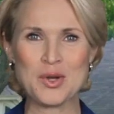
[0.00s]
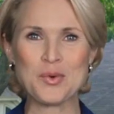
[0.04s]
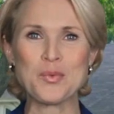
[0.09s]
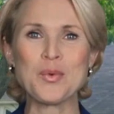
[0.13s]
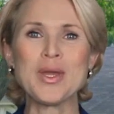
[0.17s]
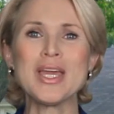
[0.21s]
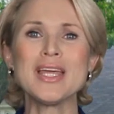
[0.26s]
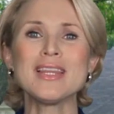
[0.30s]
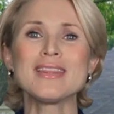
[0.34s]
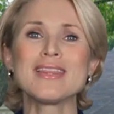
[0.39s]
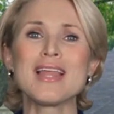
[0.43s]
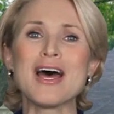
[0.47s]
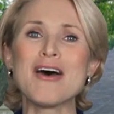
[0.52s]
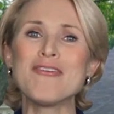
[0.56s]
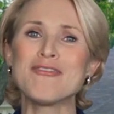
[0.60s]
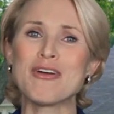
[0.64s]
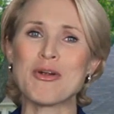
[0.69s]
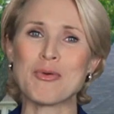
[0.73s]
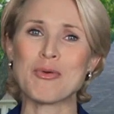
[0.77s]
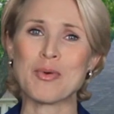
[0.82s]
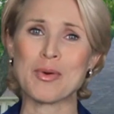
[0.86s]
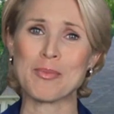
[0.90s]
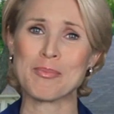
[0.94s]
We love
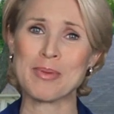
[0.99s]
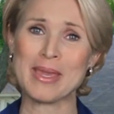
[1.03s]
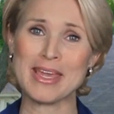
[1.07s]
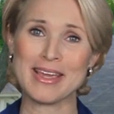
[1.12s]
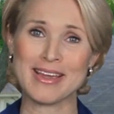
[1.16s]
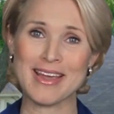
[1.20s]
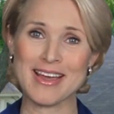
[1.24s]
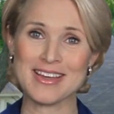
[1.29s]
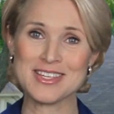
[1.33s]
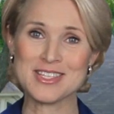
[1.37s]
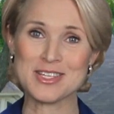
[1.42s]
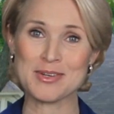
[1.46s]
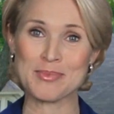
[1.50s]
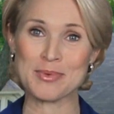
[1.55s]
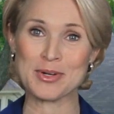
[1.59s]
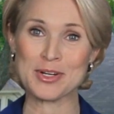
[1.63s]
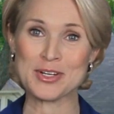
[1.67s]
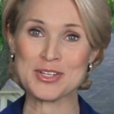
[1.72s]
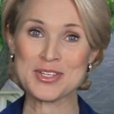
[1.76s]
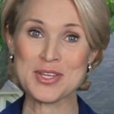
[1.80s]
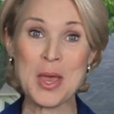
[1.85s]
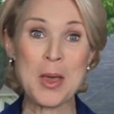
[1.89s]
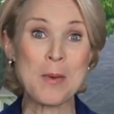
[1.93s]
our repeat
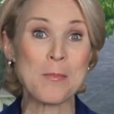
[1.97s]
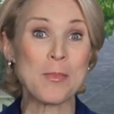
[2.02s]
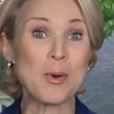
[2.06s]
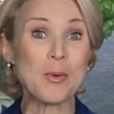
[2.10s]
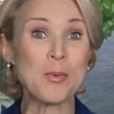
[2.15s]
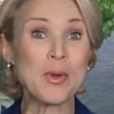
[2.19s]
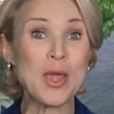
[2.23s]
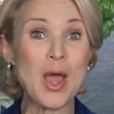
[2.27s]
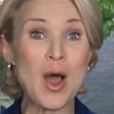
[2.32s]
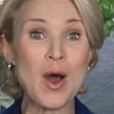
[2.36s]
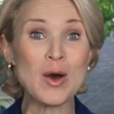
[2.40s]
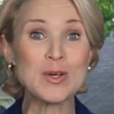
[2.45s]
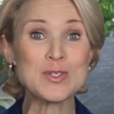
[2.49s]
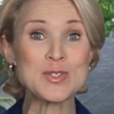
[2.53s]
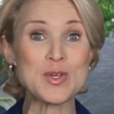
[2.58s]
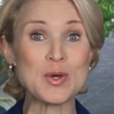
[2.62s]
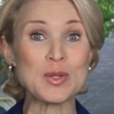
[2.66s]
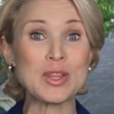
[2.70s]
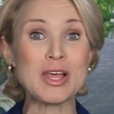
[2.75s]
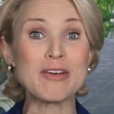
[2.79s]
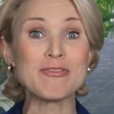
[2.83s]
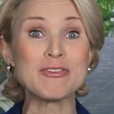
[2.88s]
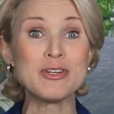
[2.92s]
customers, but we also
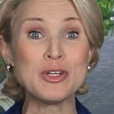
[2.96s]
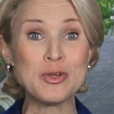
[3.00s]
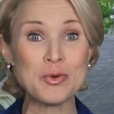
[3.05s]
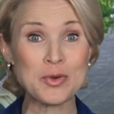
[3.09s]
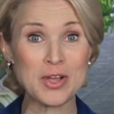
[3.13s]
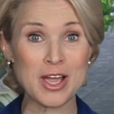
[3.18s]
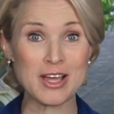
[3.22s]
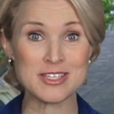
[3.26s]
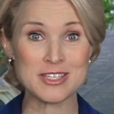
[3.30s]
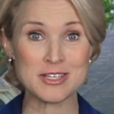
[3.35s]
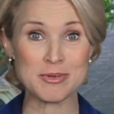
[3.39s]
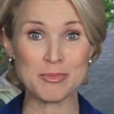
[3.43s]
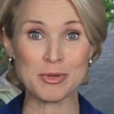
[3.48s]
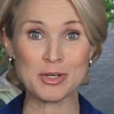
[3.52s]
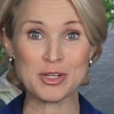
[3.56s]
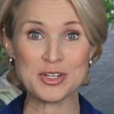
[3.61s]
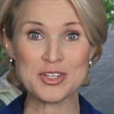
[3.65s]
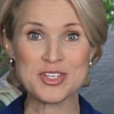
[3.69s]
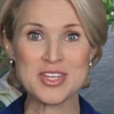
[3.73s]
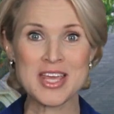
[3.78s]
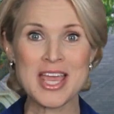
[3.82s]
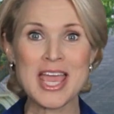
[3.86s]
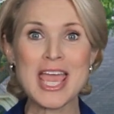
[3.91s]
love new
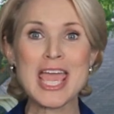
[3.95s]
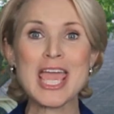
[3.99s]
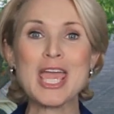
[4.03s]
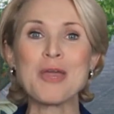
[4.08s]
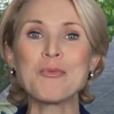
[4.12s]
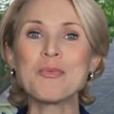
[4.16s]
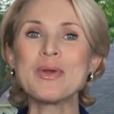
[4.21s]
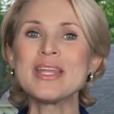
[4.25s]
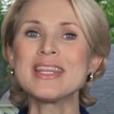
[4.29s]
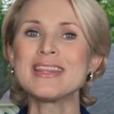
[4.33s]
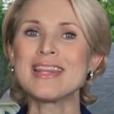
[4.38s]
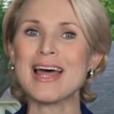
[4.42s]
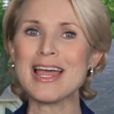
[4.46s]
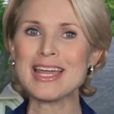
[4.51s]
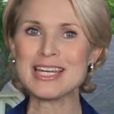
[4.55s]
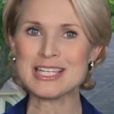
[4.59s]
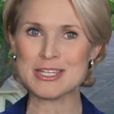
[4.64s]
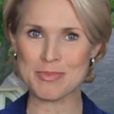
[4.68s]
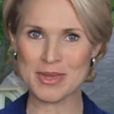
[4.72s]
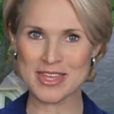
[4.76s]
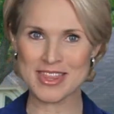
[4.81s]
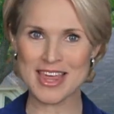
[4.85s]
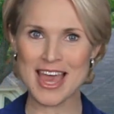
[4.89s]
customers, and we'd like to
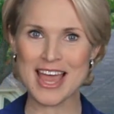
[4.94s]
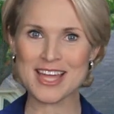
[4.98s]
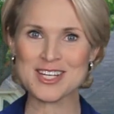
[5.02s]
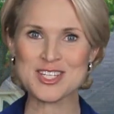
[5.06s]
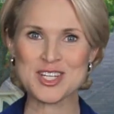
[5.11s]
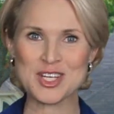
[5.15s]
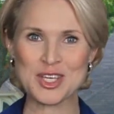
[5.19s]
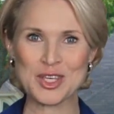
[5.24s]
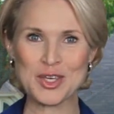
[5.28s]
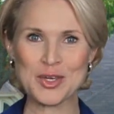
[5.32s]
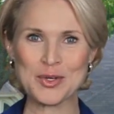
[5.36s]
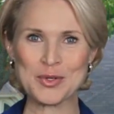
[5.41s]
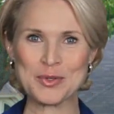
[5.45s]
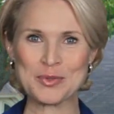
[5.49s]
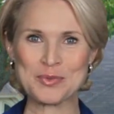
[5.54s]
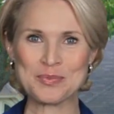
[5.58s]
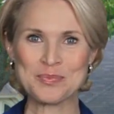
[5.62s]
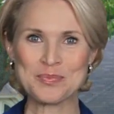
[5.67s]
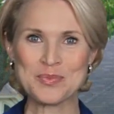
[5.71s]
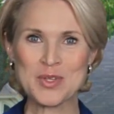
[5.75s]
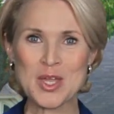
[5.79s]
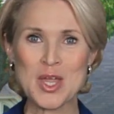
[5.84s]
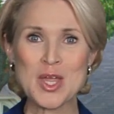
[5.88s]
be that to you.
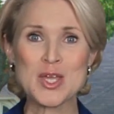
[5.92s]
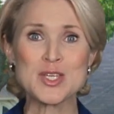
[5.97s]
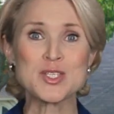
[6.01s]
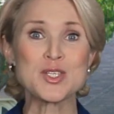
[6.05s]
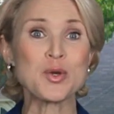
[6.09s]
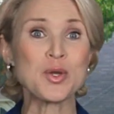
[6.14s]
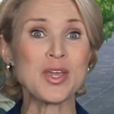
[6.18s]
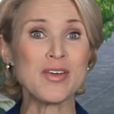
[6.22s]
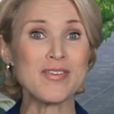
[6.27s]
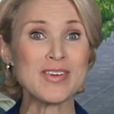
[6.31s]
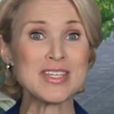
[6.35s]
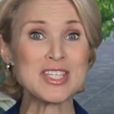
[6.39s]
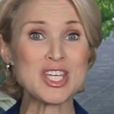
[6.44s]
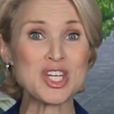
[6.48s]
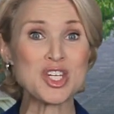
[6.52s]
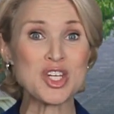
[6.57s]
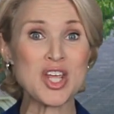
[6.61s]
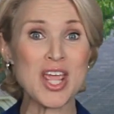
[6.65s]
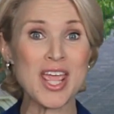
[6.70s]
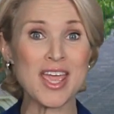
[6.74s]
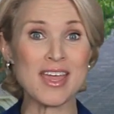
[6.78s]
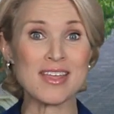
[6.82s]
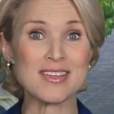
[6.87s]
So give us a
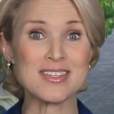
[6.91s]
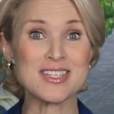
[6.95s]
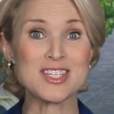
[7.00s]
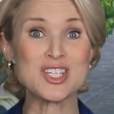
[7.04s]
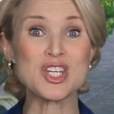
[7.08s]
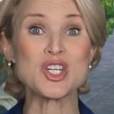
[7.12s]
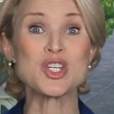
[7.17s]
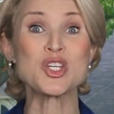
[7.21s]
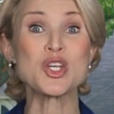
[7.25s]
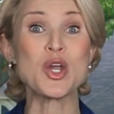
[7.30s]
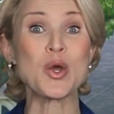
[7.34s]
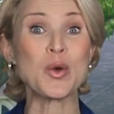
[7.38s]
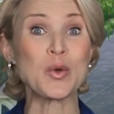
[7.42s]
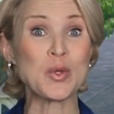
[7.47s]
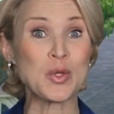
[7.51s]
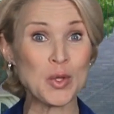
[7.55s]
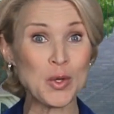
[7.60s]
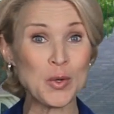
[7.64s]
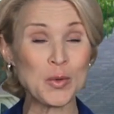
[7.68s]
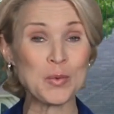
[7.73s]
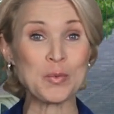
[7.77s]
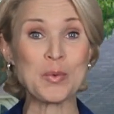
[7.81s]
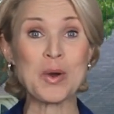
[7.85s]
chance to show
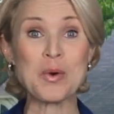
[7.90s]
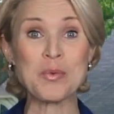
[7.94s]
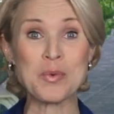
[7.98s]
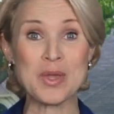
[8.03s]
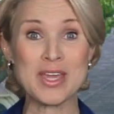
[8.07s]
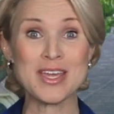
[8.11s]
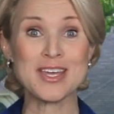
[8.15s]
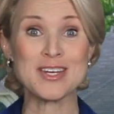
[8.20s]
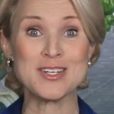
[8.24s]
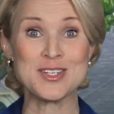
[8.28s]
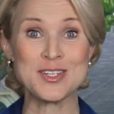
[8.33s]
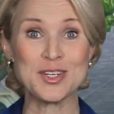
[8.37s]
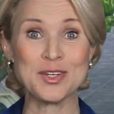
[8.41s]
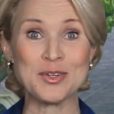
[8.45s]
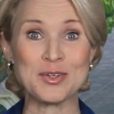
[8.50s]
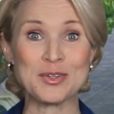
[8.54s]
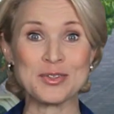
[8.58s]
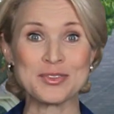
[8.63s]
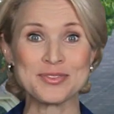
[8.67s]
you what we can do.